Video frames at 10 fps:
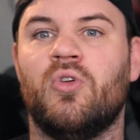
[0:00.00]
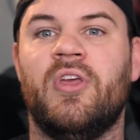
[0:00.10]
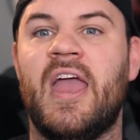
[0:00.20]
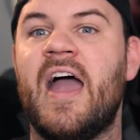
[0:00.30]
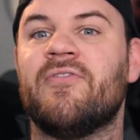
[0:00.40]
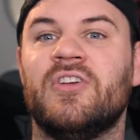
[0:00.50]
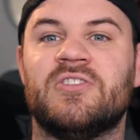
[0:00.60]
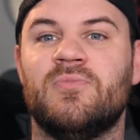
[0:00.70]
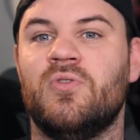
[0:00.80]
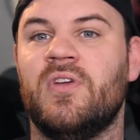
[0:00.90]
or the
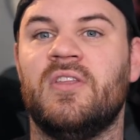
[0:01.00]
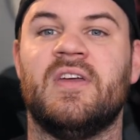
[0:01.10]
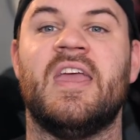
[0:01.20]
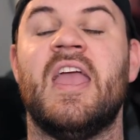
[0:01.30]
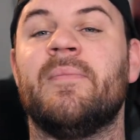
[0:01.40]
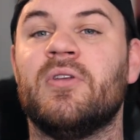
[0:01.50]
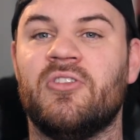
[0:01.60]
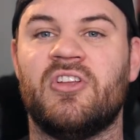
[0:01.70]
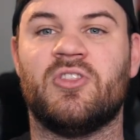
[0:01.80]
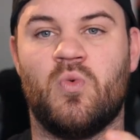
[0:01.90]
athlete's moving, the camera
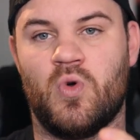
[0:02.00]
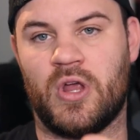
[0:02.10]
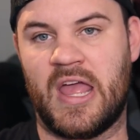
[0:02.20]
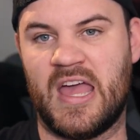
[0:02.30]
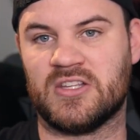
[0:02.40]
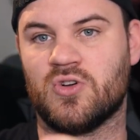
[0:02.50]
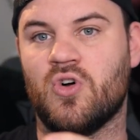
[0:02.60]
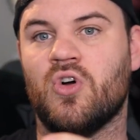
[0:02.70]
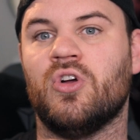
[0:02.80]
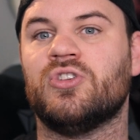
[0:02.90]
doesn't have to work as
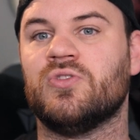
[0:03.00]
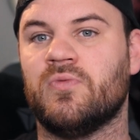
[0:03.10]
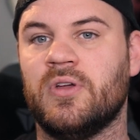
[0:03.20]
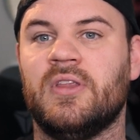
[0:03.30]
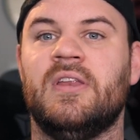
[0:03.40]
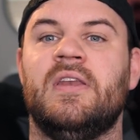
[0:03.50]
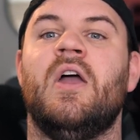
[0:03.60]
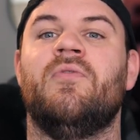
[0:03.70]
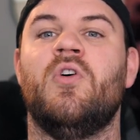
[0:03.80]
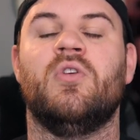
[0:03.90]
hard to really
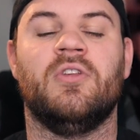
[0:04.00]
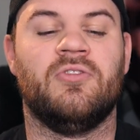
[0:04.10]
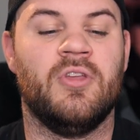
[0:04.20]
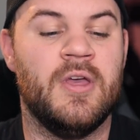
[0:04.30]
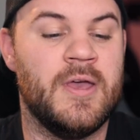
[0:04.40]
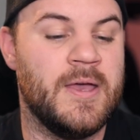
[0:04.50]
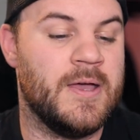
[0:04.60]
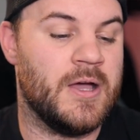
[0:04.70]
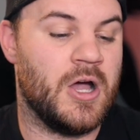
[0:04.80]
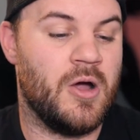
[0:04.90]
nail focus.
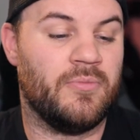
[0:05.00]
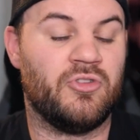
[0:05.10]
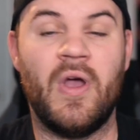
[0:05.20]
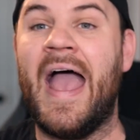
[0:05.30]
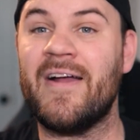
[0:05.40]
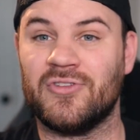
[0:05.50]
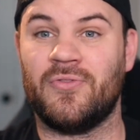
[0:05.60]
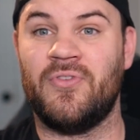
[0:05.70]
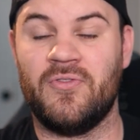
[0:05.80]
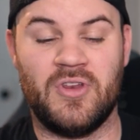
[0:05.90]
So after
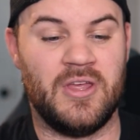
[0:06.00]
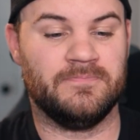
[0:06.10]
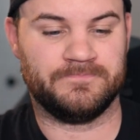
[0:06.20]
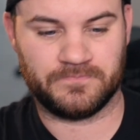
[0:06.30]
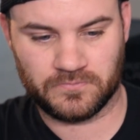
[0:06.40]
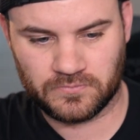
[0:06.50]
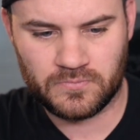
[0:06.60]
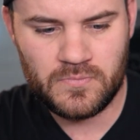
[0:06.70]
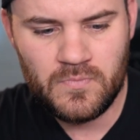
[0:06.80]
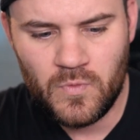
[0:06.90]
the 50,
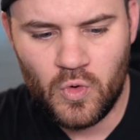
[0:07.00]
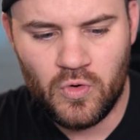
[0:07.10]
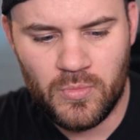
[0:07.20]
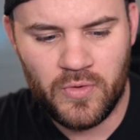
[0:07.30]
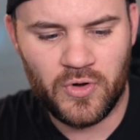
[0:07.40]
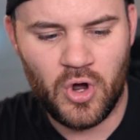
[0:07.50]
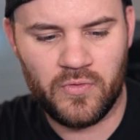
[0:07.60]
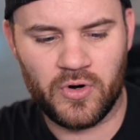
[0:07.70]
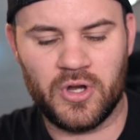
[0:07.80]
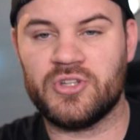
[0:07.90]
we're moving
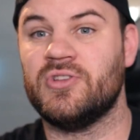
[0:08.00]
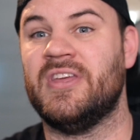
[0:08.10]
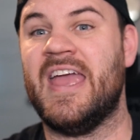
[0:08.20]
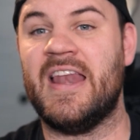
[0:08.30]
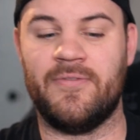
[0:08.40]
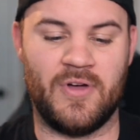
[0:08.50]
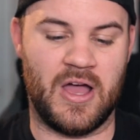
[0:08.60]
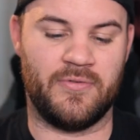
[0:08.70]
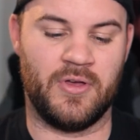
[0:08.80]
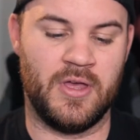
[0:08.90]
over to the
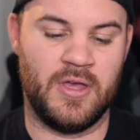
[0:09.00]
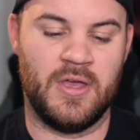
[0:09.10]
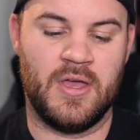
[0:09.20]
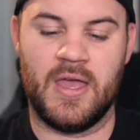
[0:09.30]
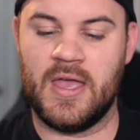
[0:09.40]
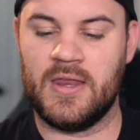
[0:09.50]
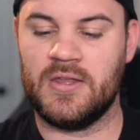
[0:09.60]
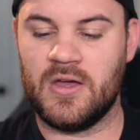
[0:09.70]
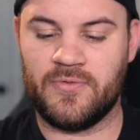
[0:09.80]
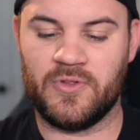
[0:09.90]
85.
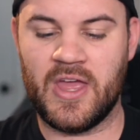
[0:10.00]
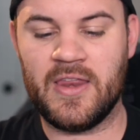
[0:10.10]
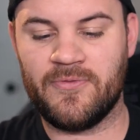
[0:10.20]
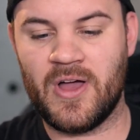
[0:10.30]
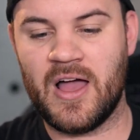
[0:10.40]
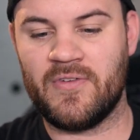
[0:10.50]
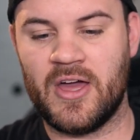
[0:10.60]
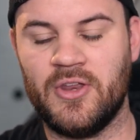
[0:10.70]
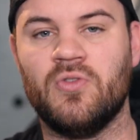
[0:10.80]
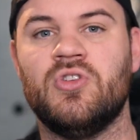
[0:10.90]
And for the 85,
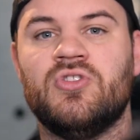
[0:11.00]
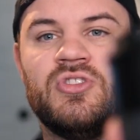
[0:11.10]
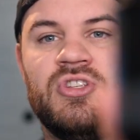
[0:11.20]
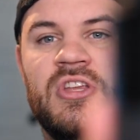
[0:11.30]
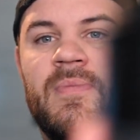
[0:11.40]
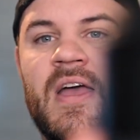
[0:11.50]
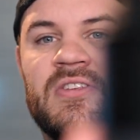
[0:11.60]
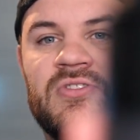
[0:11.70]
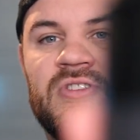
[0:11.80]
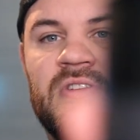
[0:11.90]
I don't use the G
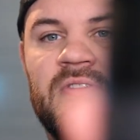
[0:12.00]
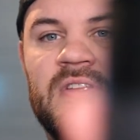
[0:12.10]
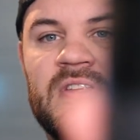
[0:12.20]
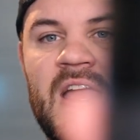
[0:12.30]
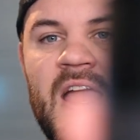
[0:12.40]
Master series. I